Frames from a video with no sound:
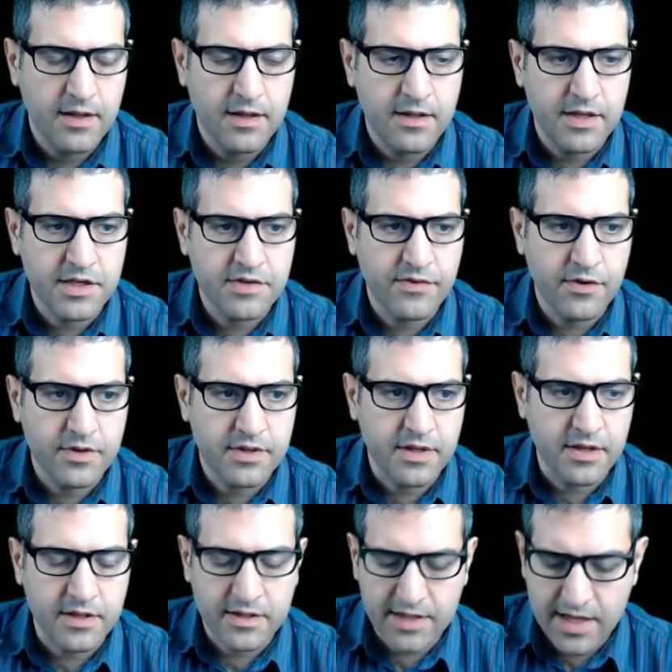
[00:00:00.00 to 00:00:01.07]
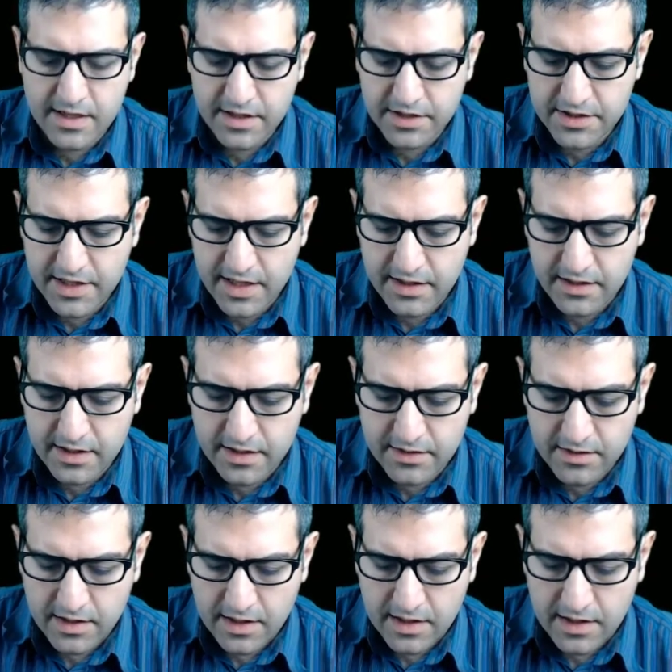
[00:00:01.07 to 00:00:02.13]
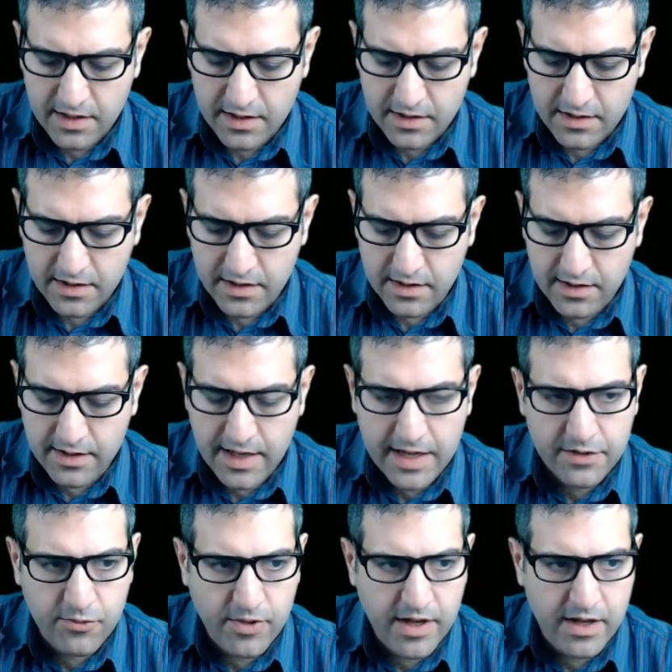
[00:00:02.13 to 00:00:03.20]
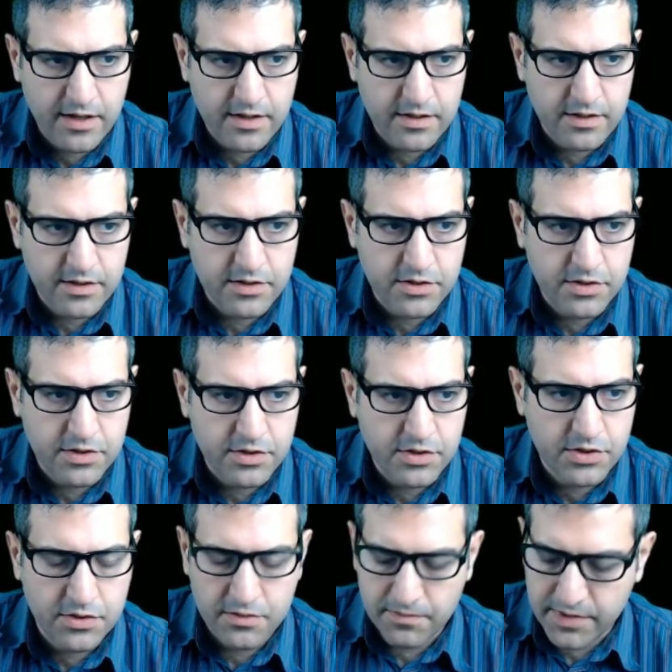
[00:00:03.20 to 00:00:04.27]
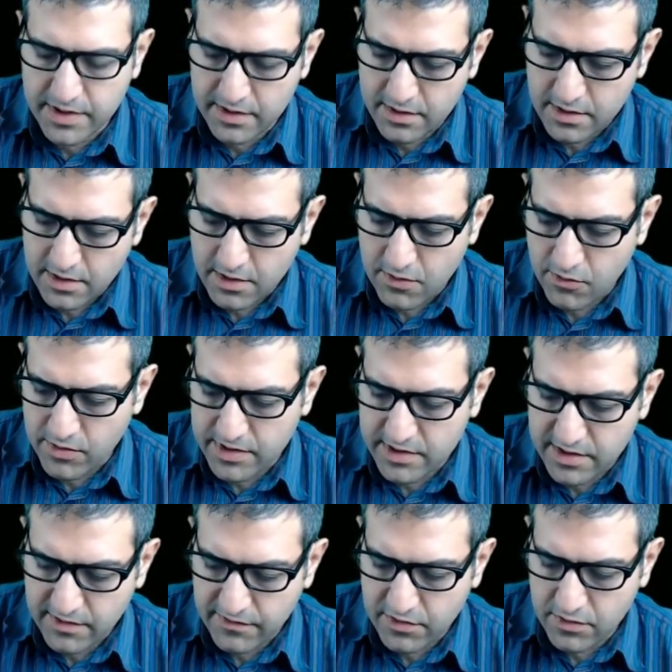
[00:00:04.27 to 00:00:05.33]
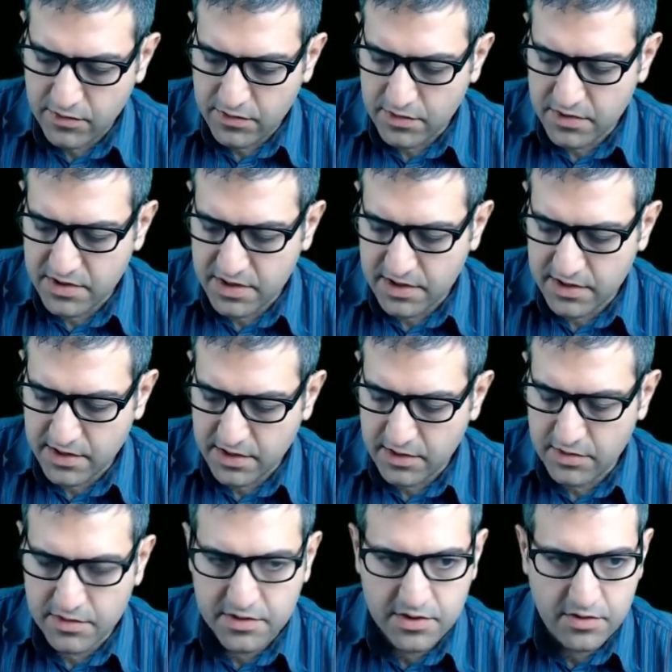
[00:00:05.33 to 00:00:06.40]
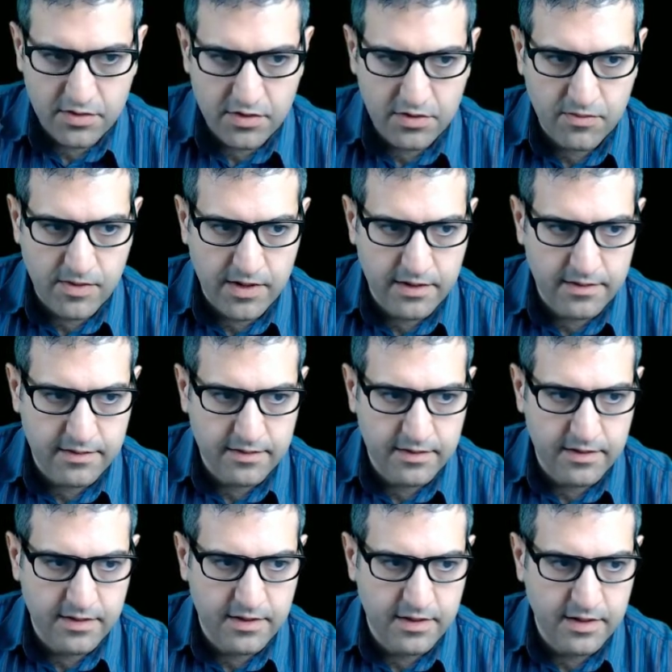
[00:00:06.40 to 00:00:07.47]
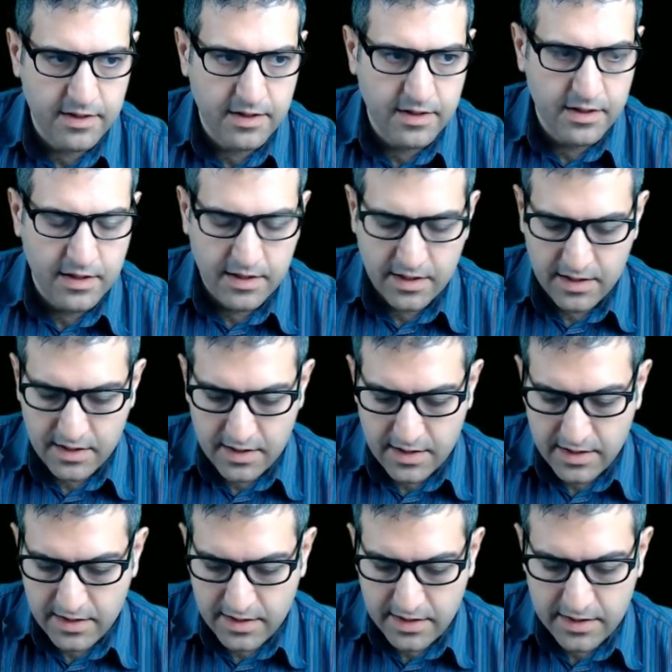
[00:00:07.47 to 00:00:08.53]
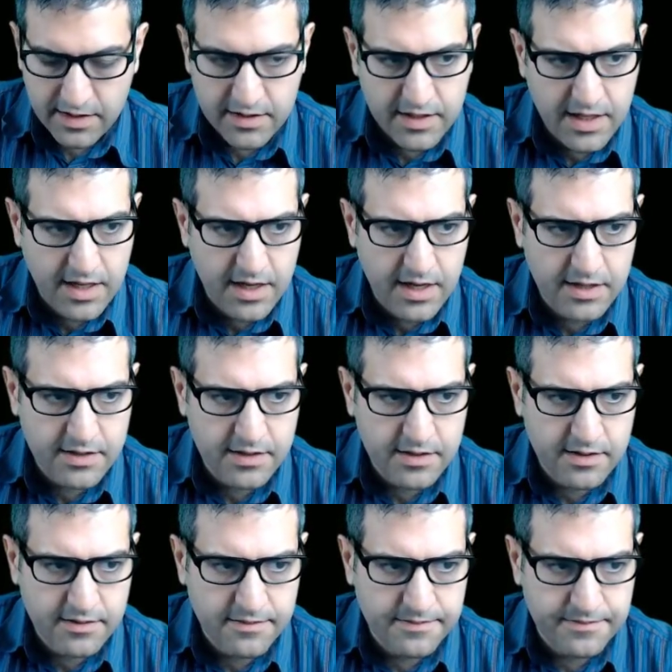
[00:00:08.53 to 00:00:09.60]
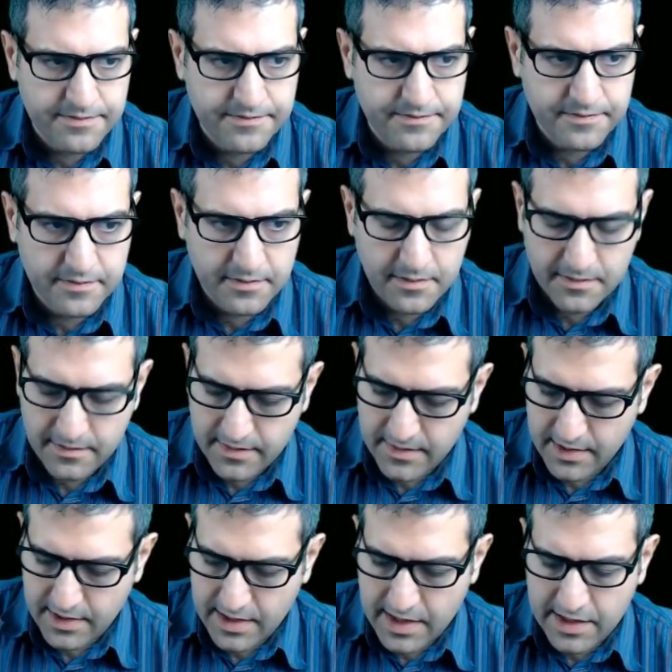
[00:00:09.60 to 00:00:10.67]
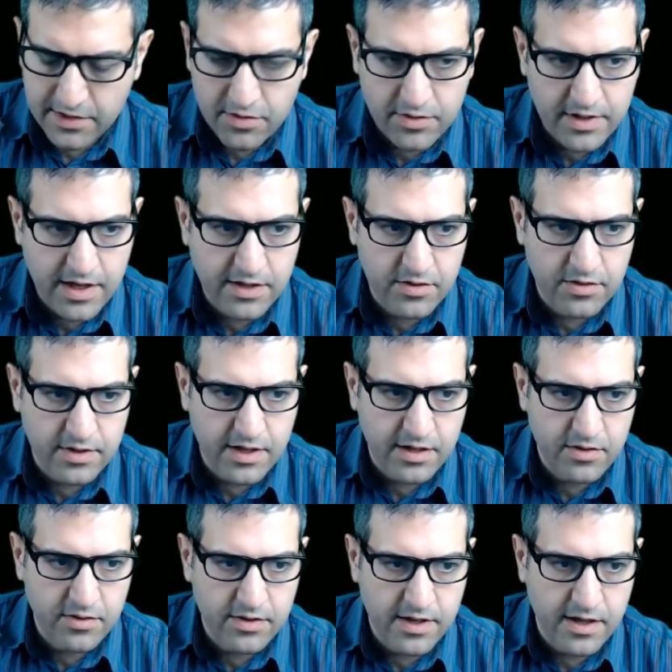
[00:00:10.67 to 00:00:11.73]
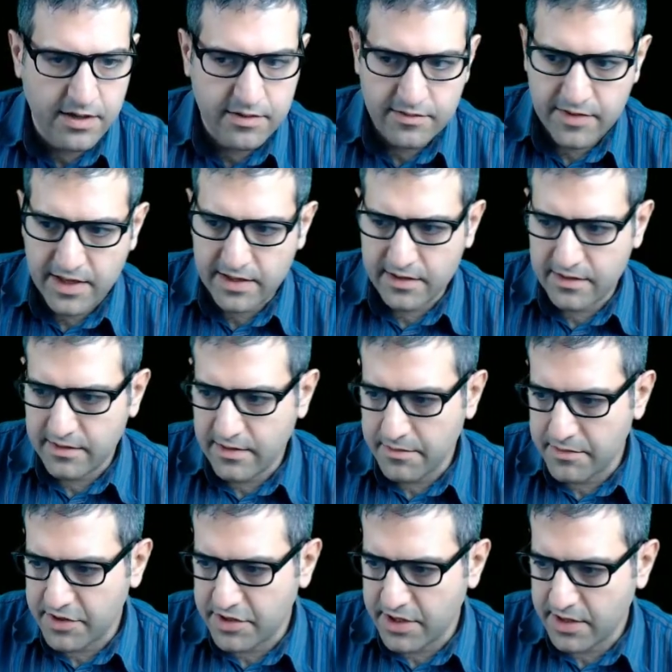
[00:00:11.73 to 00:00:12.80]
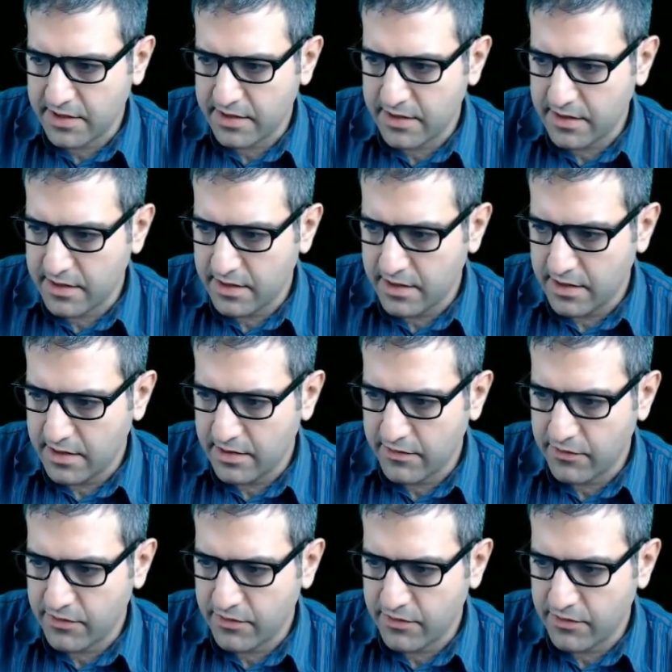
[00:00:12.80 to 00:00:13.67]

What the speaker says: That's first thing. Then he said that the gateway should be 172.16.0.1 and then the DNS 8.8.8.8, right? Let me check if